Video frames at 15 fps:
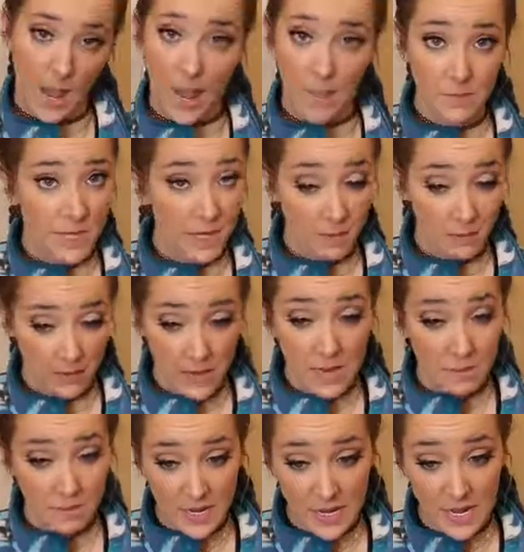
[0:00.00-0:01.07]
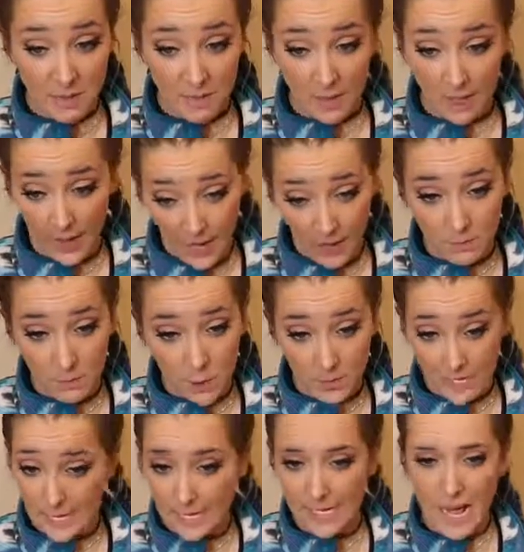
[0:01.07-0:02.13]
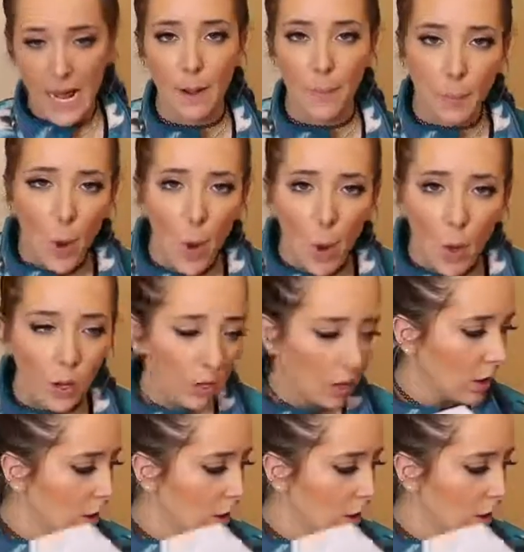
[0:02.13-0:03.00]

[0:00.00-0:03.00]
I'm gonna plan B, and I'm just gonna get a bowl.